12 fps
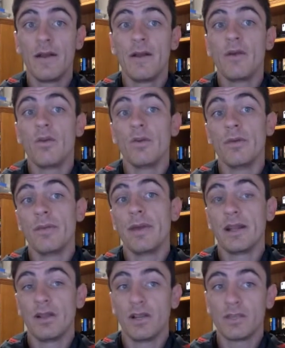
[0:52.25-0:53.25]
will be
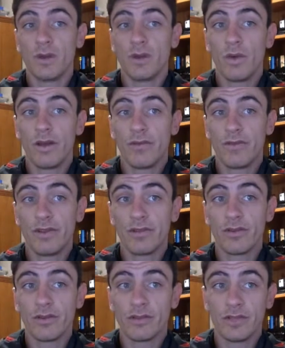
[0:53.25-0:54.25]
penalised by 1 free throw
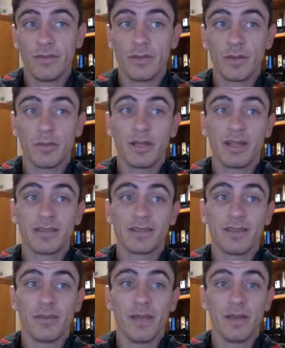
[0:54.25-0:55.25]
attempt plus a
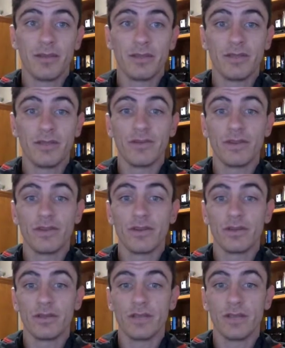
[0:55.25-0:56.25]
penalty free throw
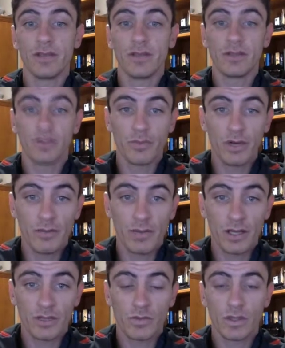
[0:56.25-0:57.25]
attempt. So pretty
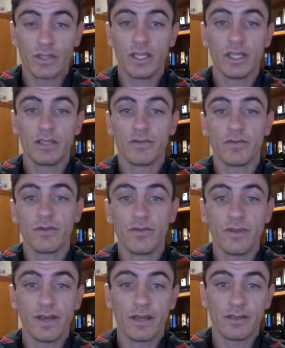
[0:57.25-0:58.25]
much once you get to 4
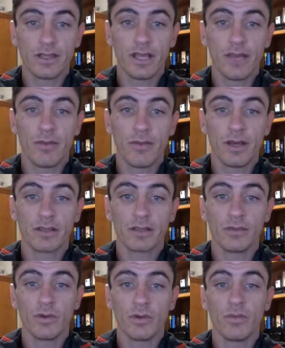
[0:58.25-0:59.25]
fouls in the game of
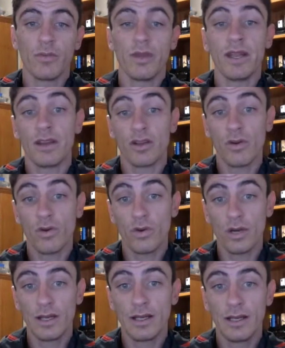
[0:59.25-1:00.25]
basketball in a
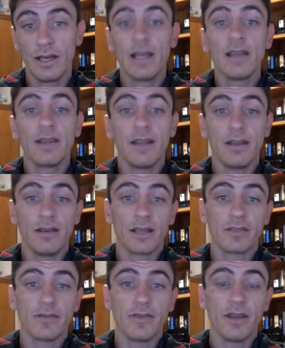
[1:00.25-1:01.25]
quarter, that next
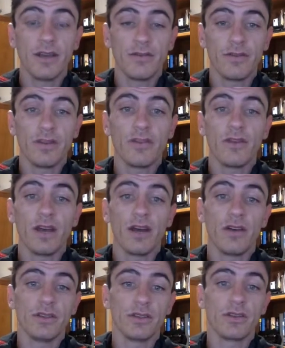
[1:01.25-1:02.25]
foul, the 5th foul, is
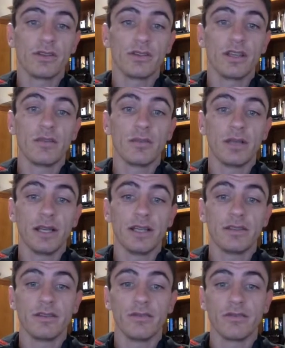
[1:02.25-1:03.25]
going to send a player to
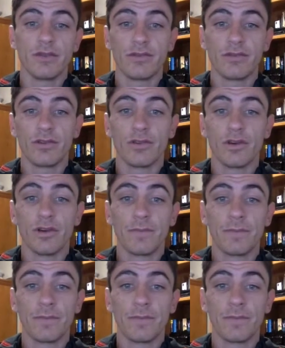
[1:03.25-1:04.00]
the free throw line.